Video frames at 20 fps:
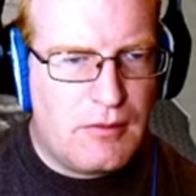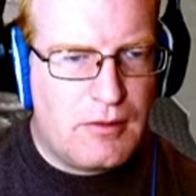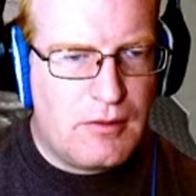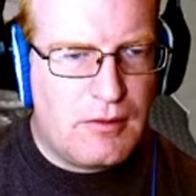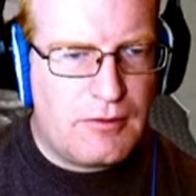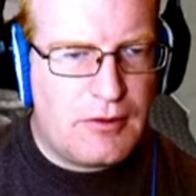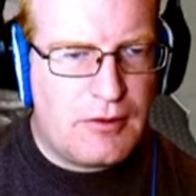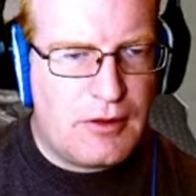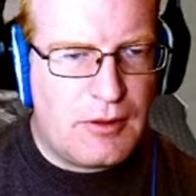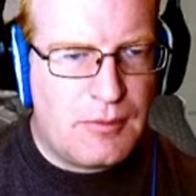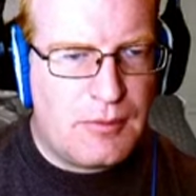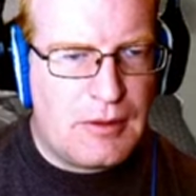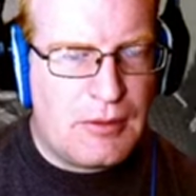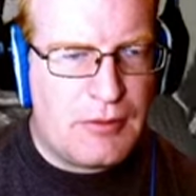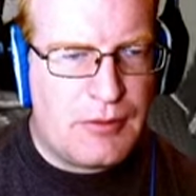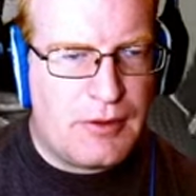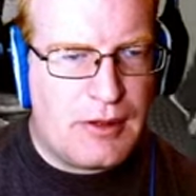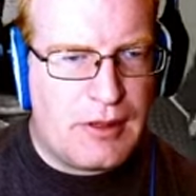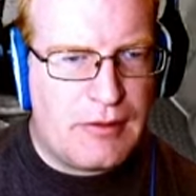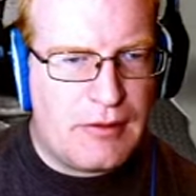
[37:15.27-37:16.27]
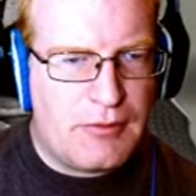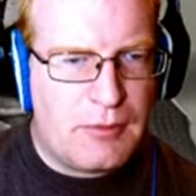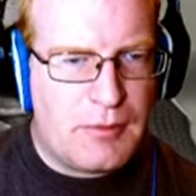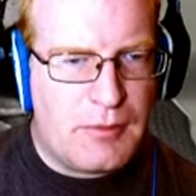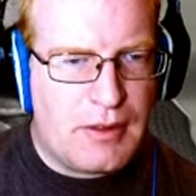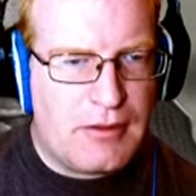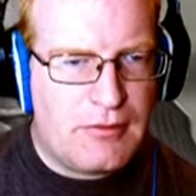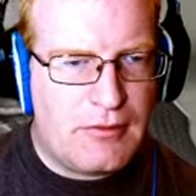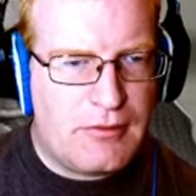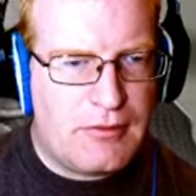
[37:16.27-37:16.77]
Just cut power to half the
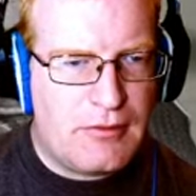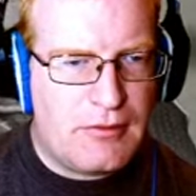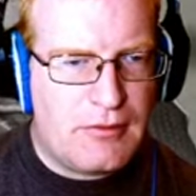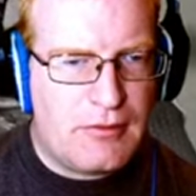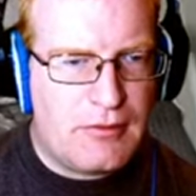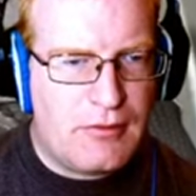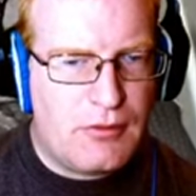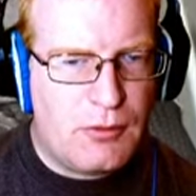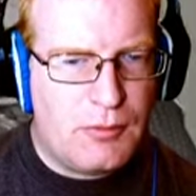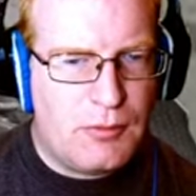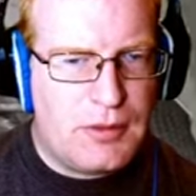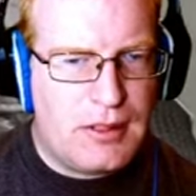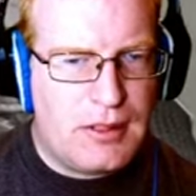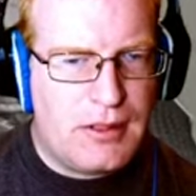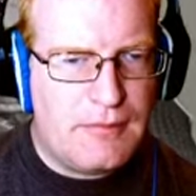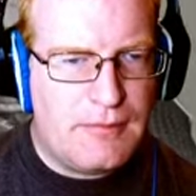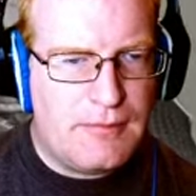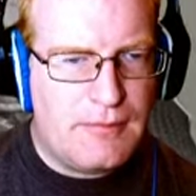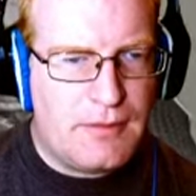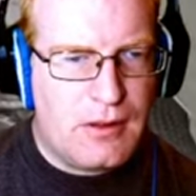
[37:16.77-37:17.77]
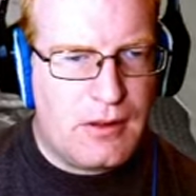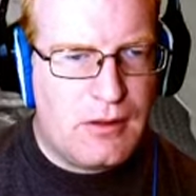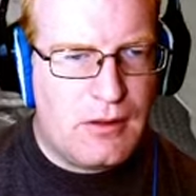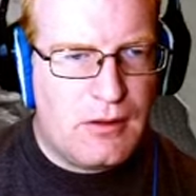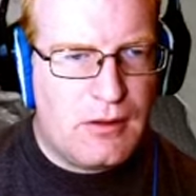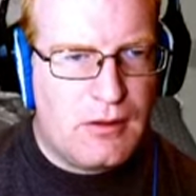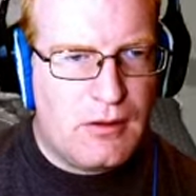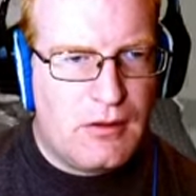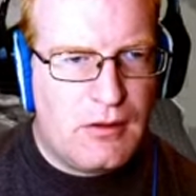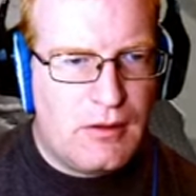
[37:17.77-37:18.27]
base. No biggie.
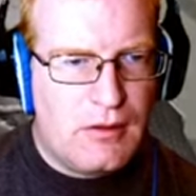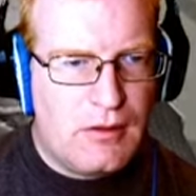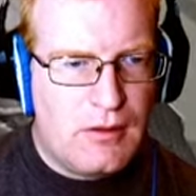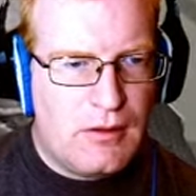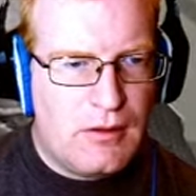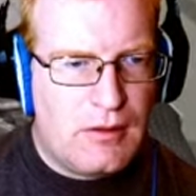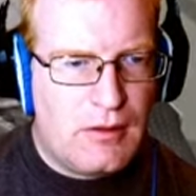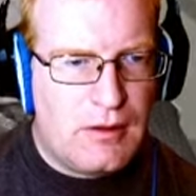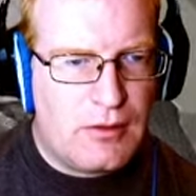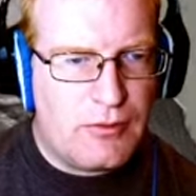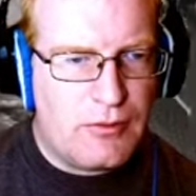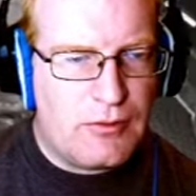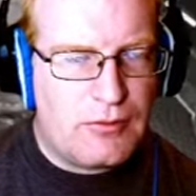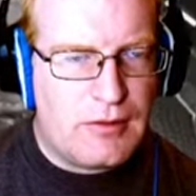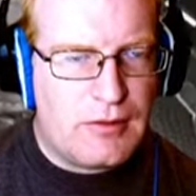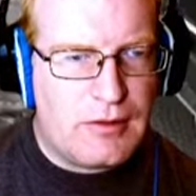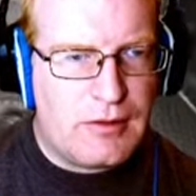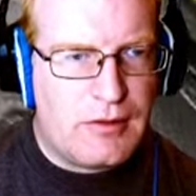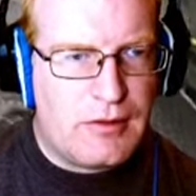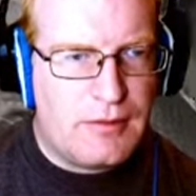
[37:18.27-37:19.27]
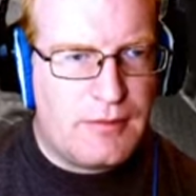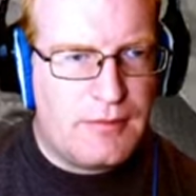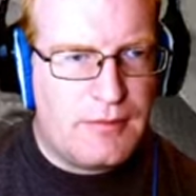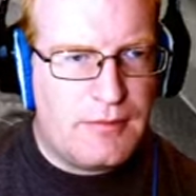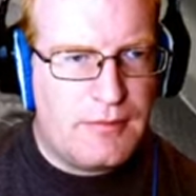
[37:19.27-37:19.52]
It goes right there.